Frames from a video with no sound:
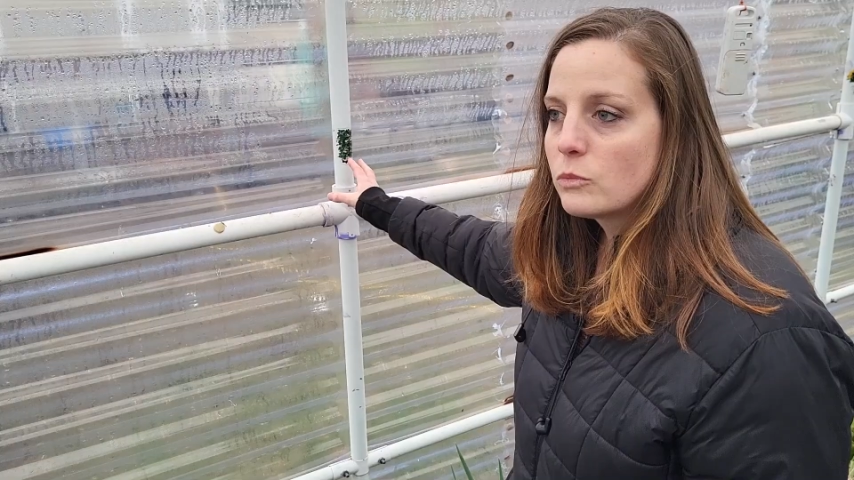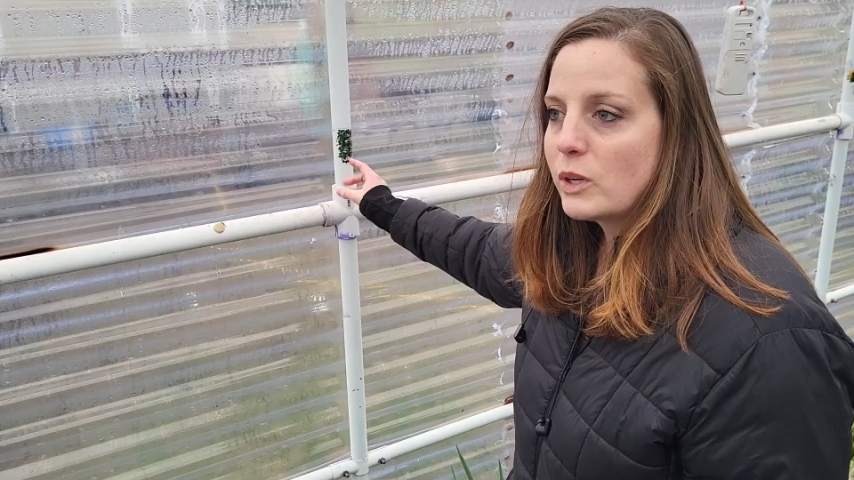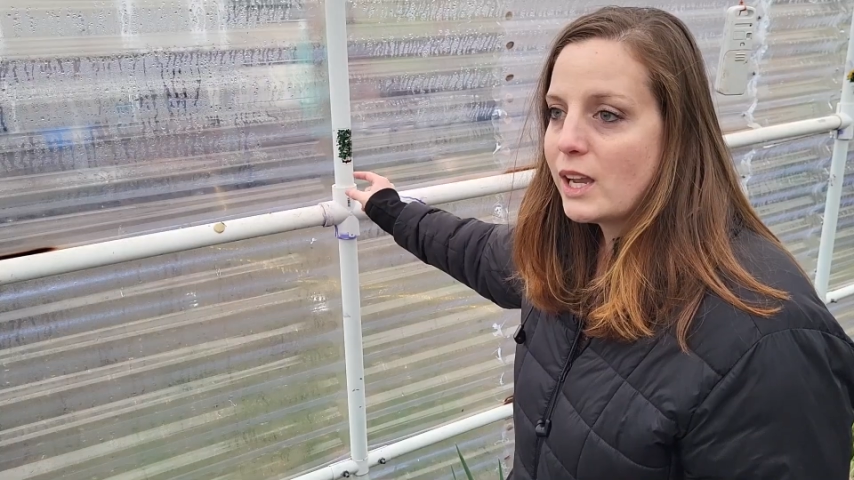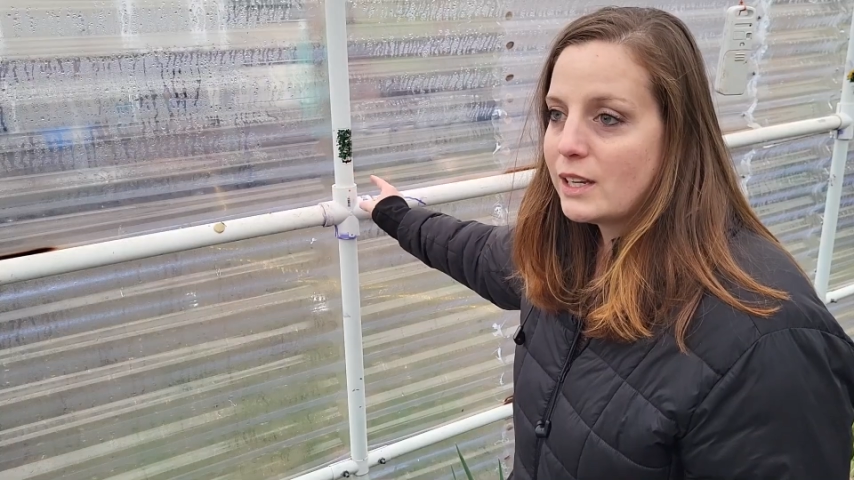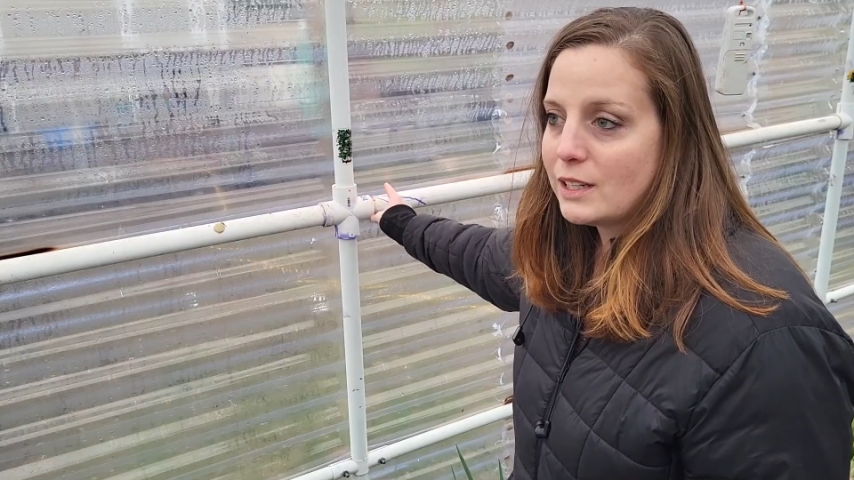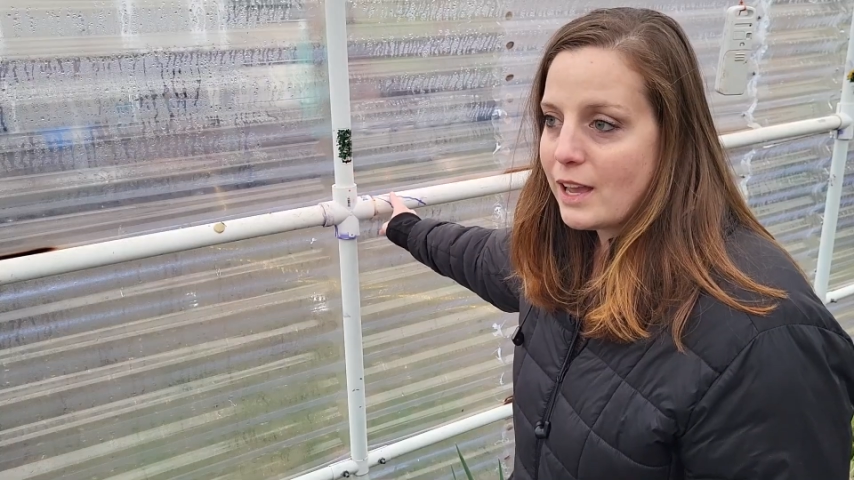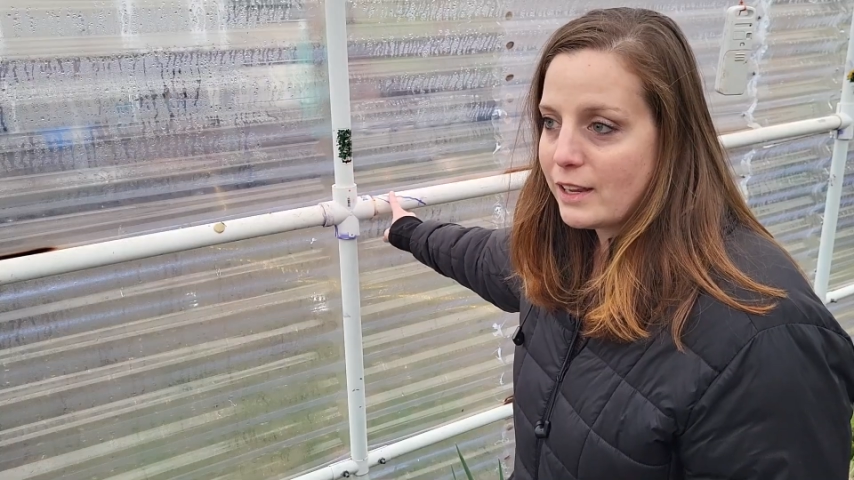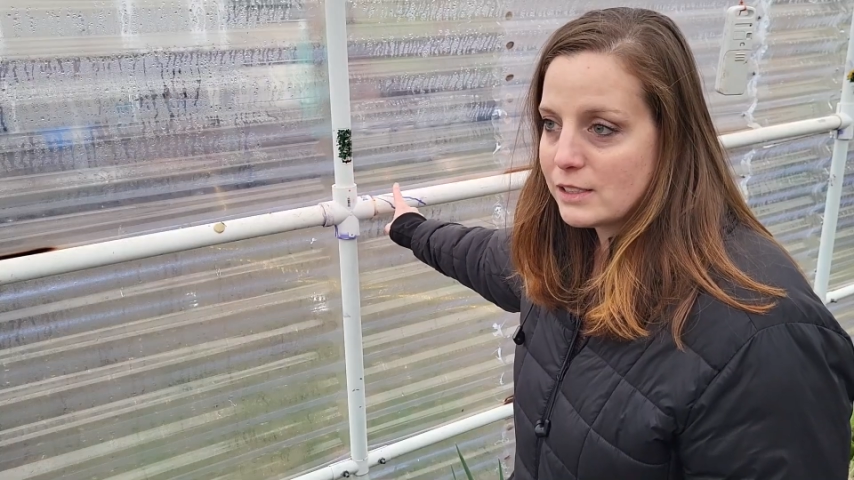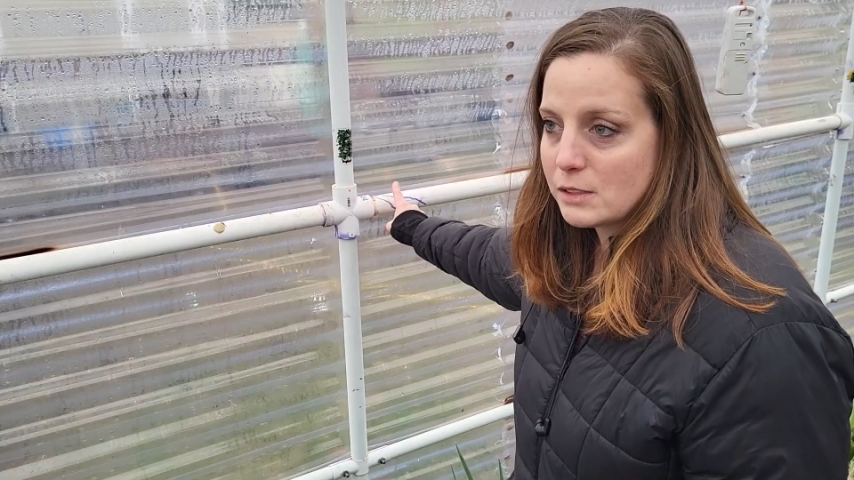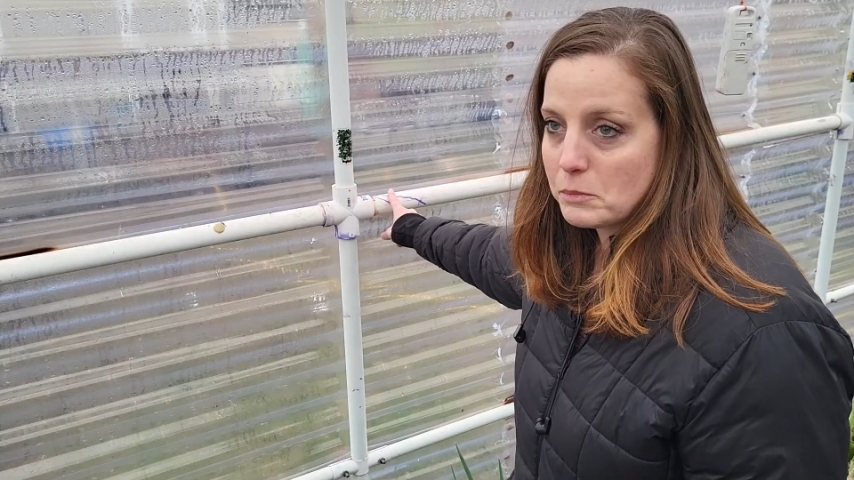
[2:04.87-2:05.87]
We had
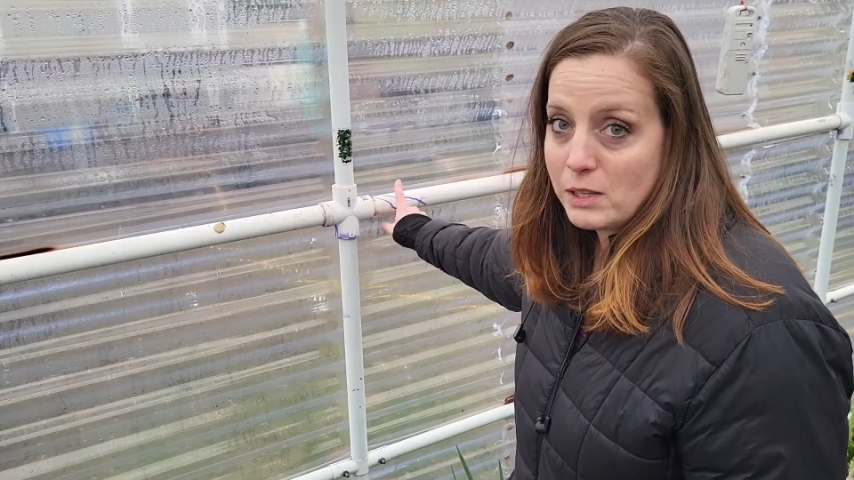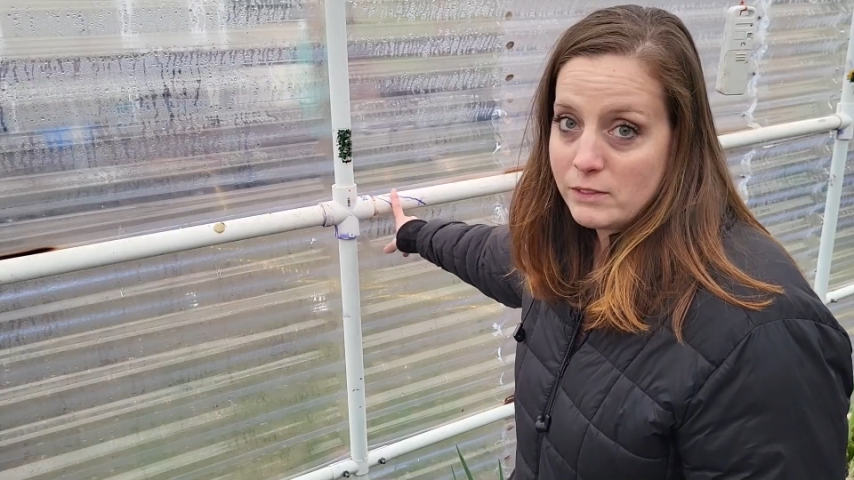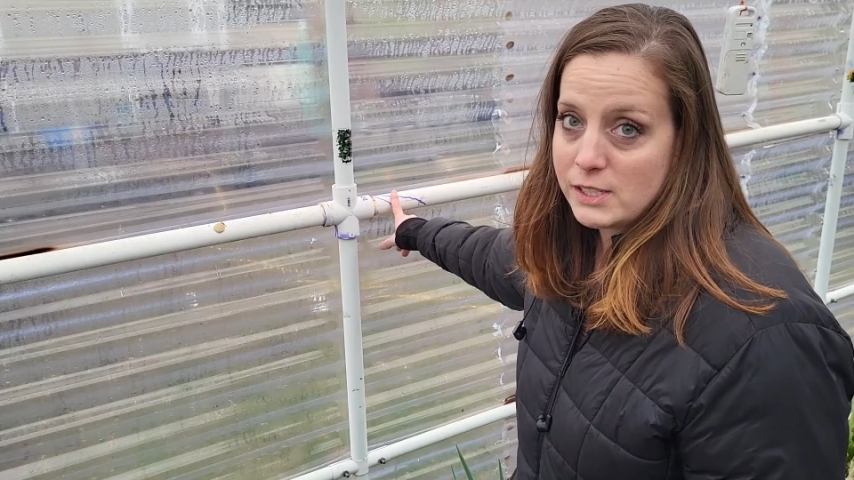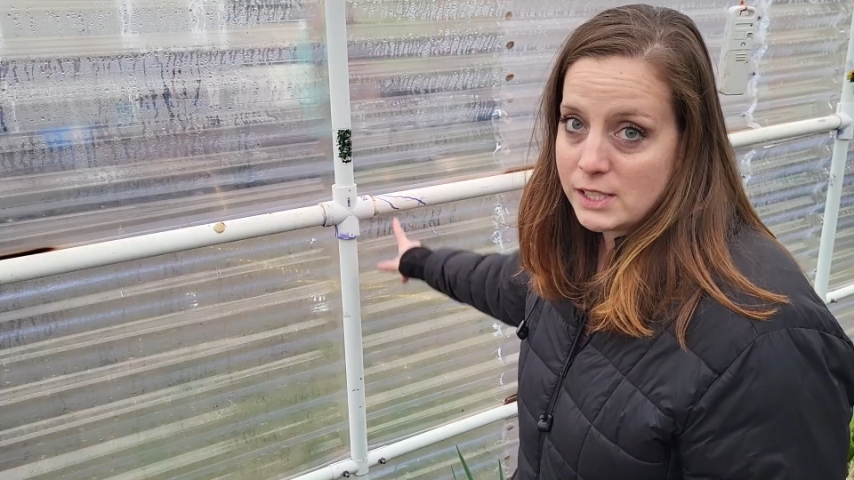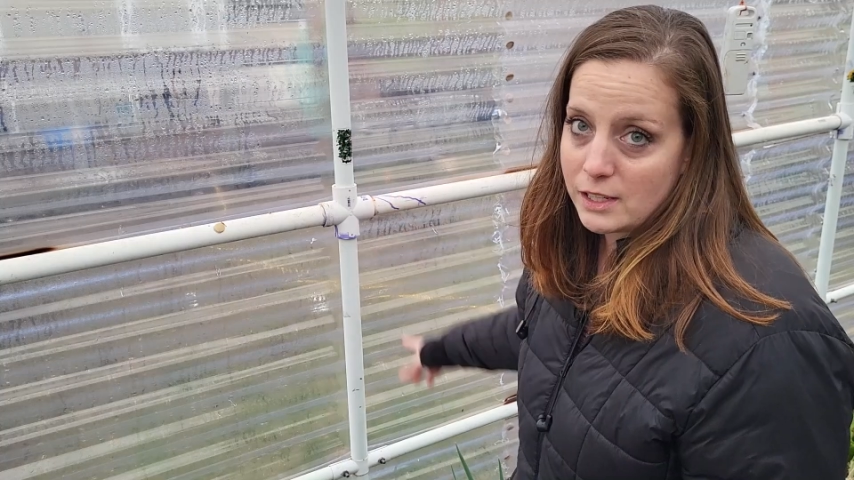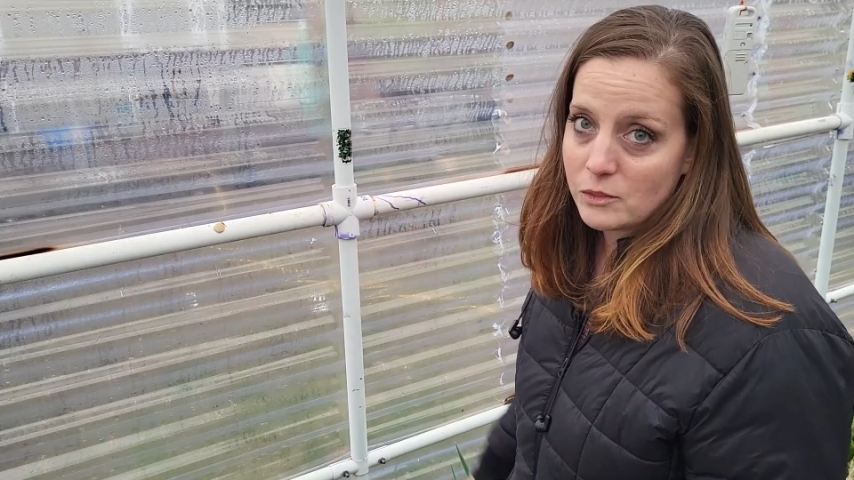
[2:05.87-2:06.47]
added some PVC.